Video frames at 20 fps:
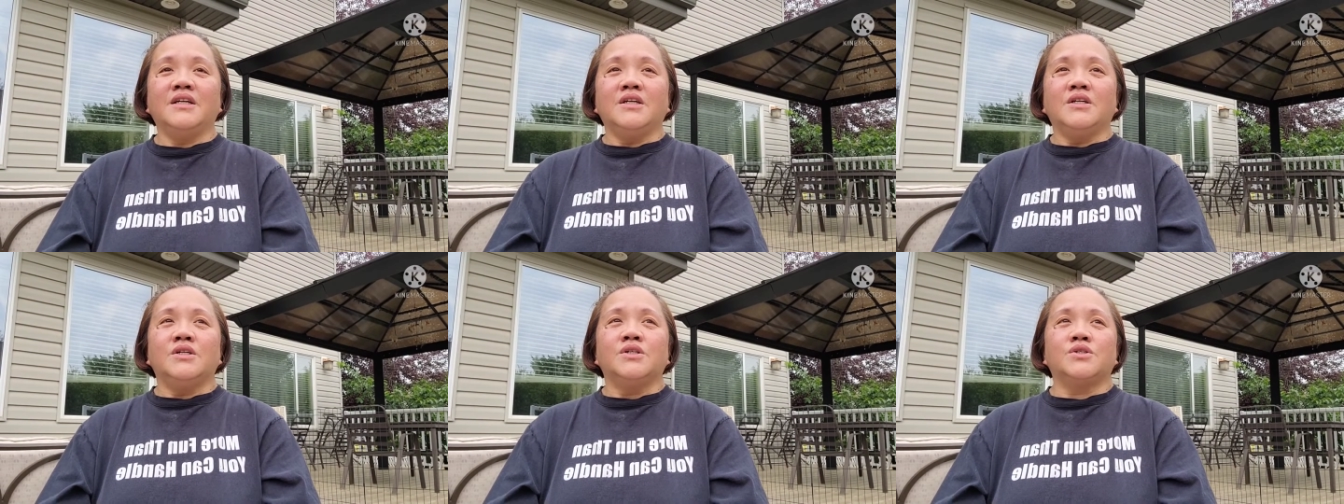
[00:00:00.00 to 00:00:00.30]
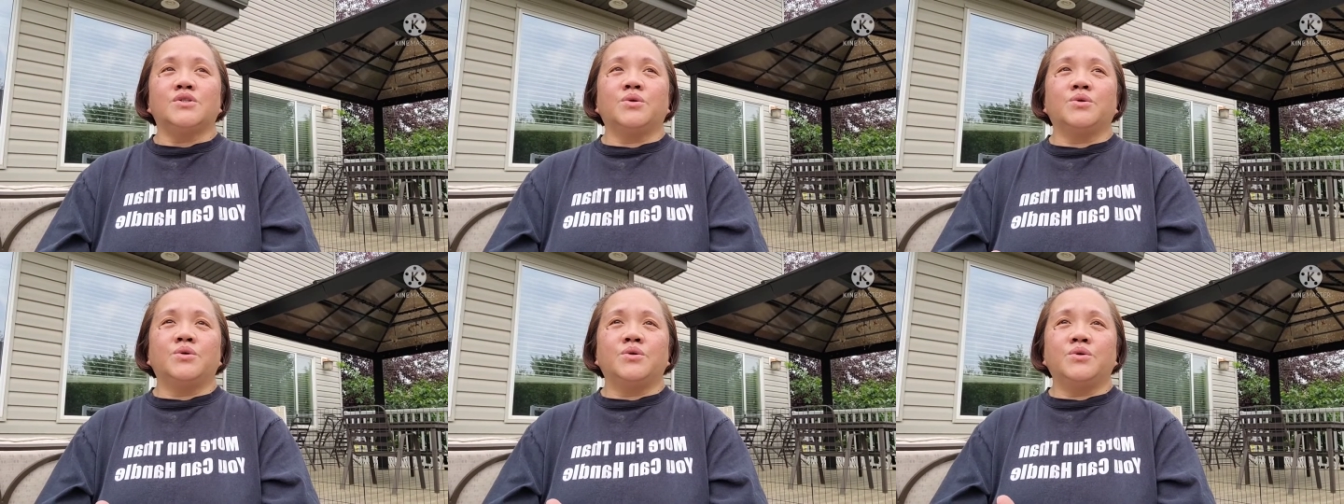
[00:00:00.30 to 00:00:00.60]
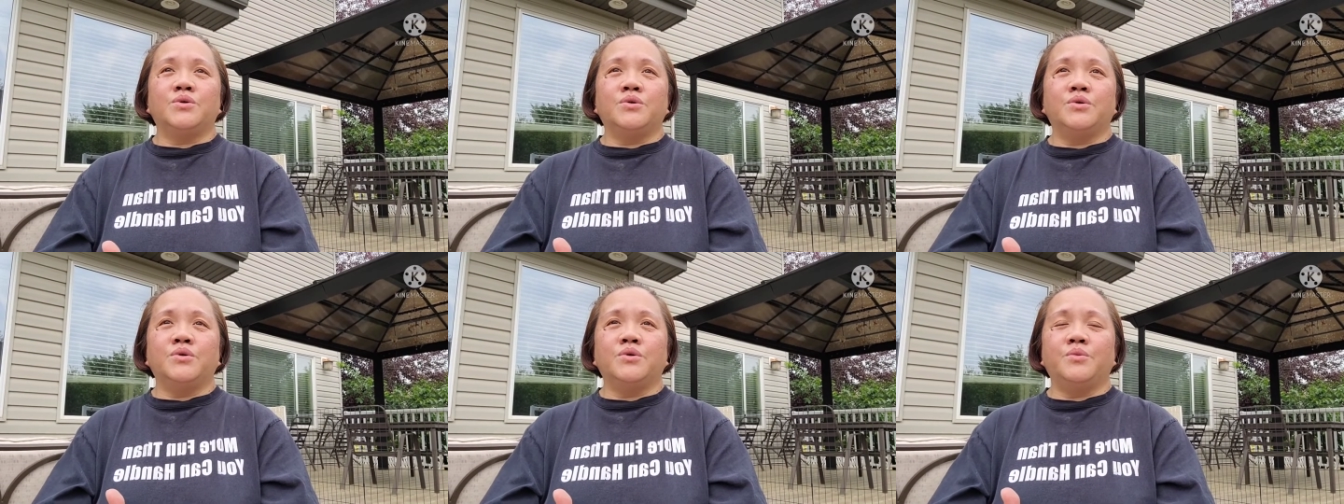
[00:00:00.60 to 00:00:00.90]

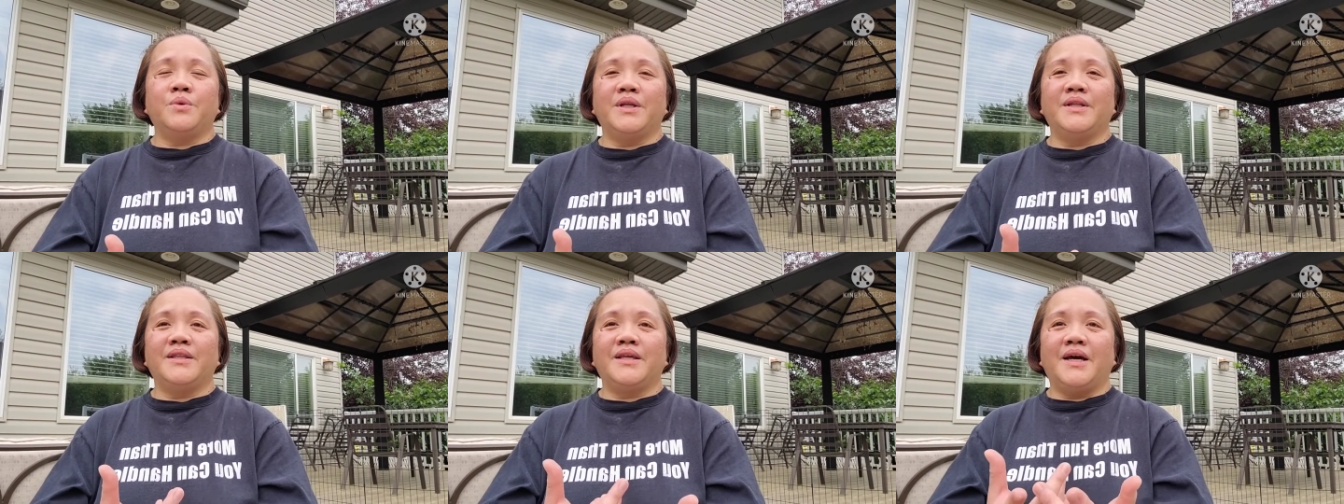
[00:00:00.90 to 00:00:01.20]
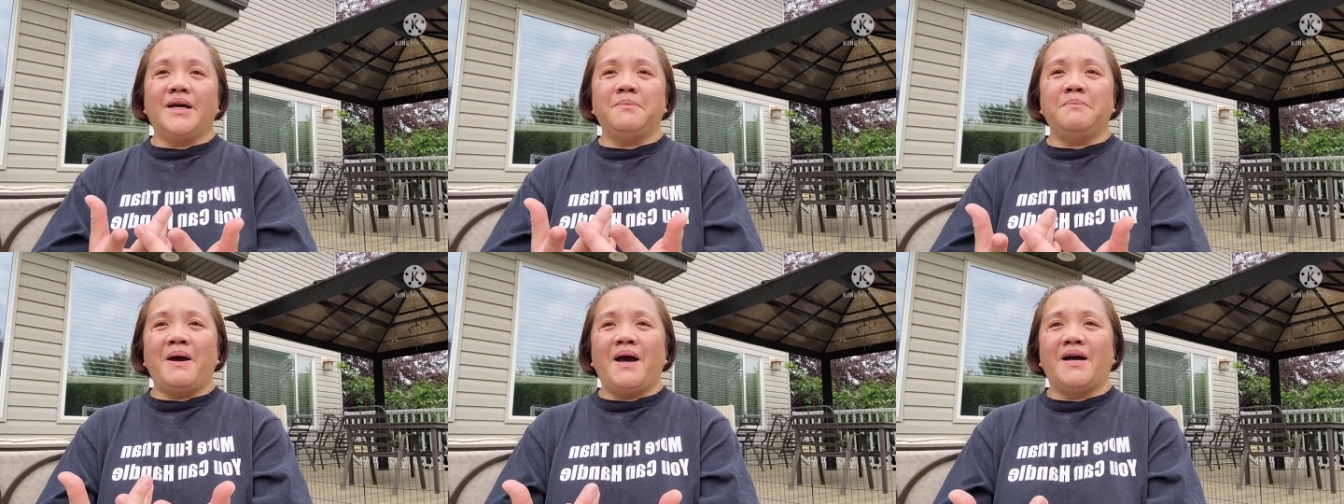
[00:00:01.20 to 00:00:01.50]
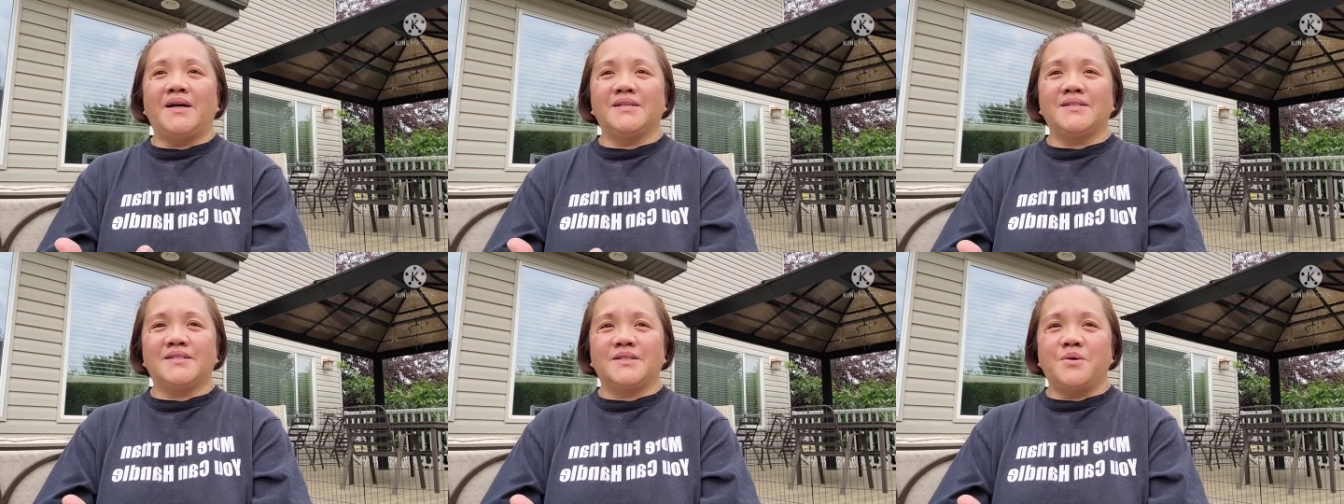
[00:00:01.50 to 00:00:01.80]
So when dad
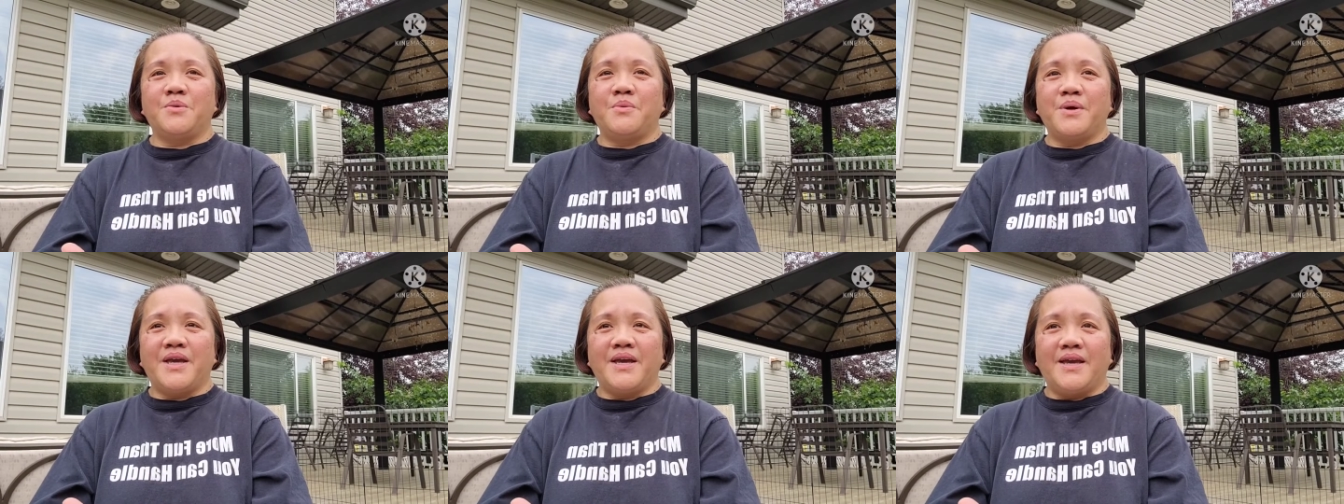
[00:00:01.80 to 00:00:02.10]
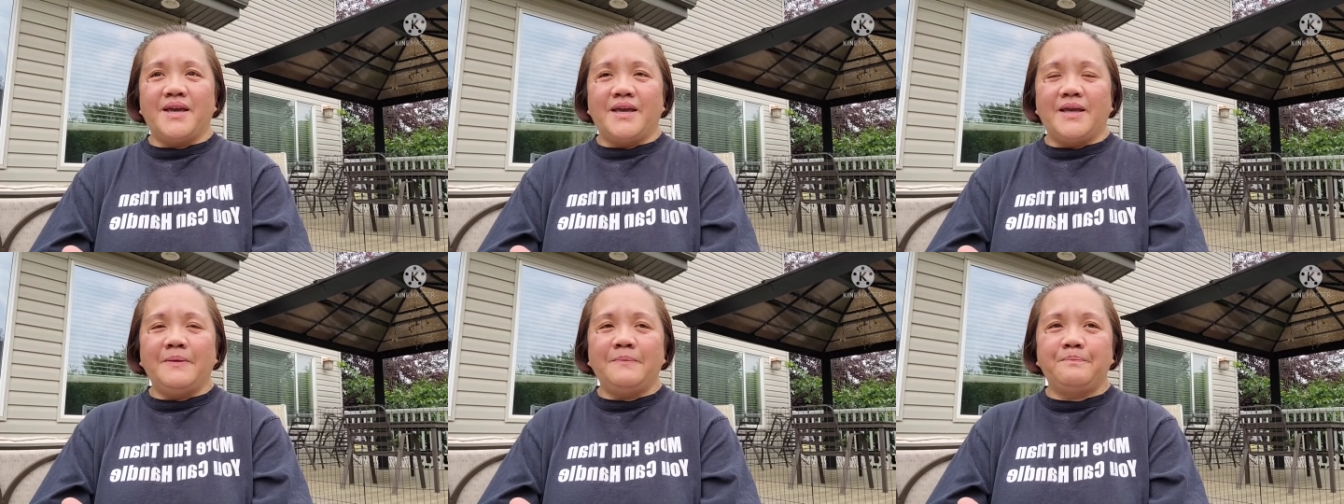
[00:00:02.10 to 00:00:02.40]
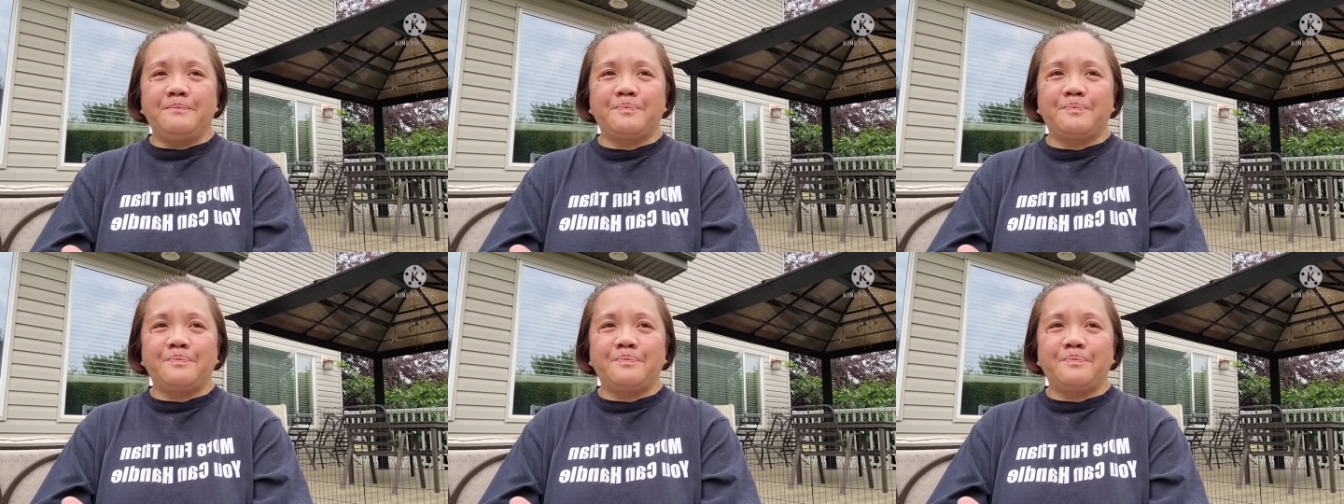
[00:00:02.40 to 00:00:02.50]
passed away,